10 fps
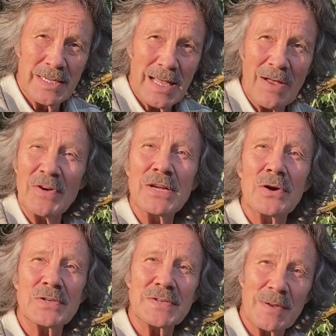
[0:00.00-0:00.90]
Have I
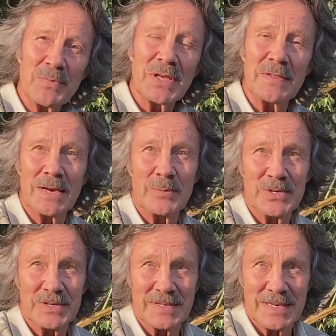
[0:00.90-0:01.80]
got something that I
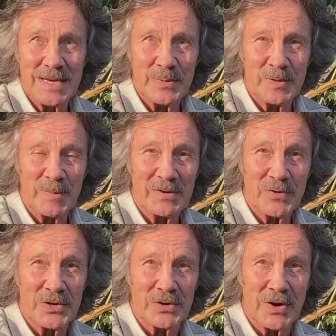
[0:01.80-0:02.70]
want to say with my
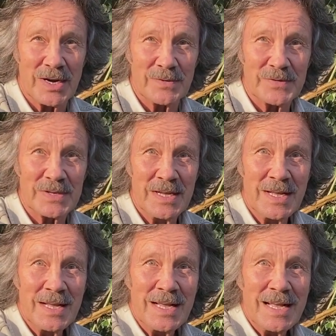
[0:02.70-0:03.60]
photographs?
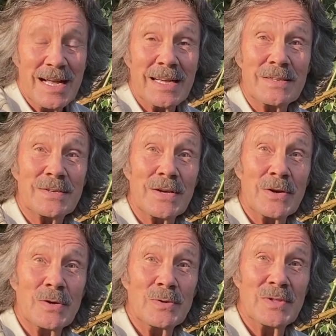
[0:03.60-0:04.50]
And
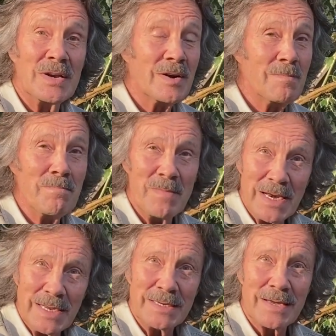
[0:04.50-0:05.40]
so there are
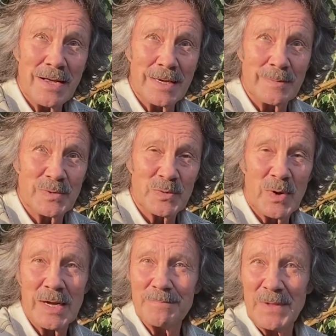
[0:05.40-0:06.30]
many times
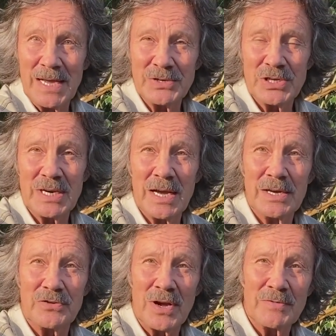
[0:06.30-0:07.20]
when Angie and I are
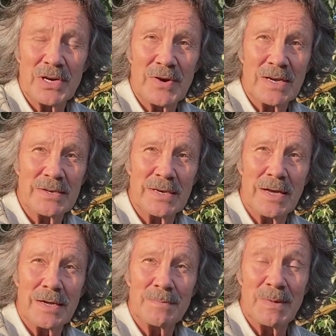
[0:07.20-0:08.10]
driving around in
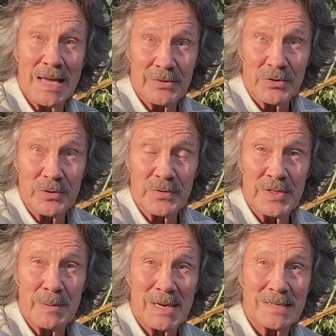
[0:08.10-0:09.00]
our Land Rover in
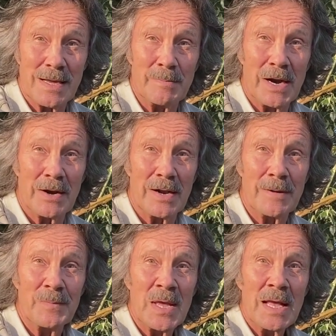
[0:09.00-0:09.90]
the Maasai Mara,
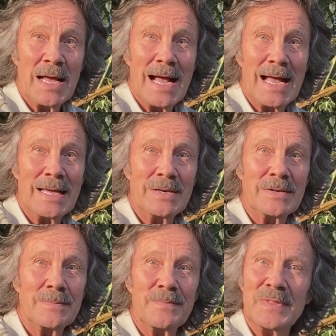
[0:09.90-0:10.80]
and
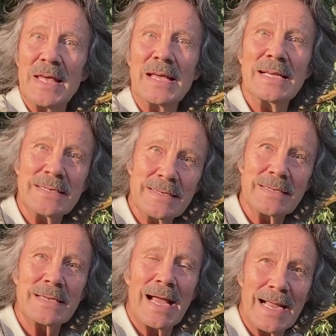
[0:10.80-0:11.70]
there
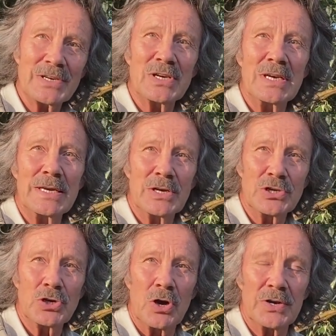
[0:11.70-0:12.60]
isn't actually a
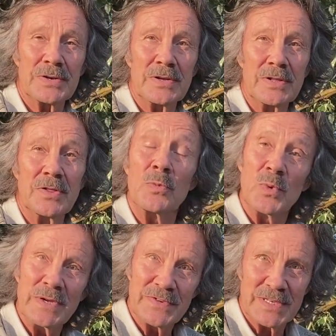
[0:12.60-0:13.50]
shot that
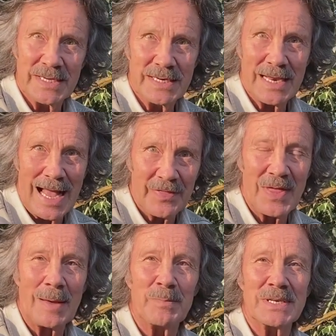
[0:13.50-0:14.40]
we've seen at
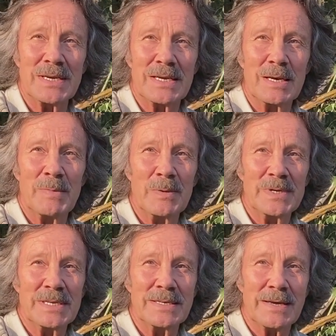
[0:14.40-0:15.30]
that particular moment
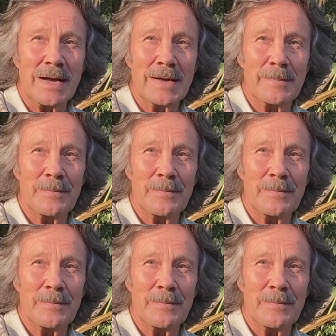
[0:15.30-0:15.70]
in time.